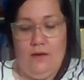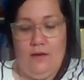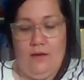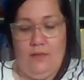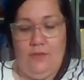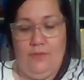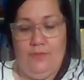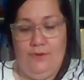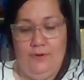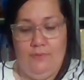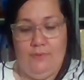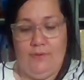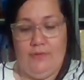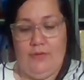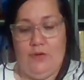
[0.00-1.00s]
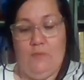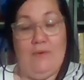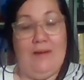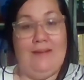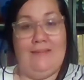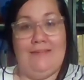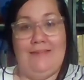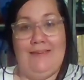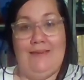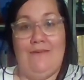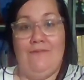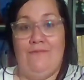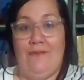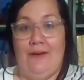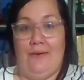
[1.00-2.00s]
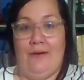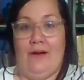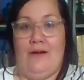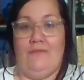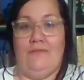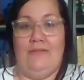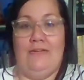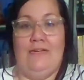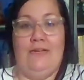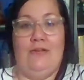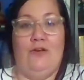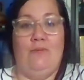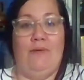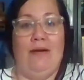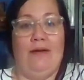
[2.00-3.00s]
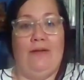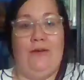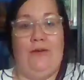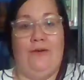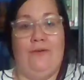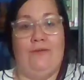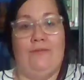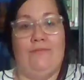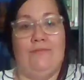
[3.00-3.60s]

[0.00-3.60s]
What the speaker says: The third bird that you might see very often in your backyard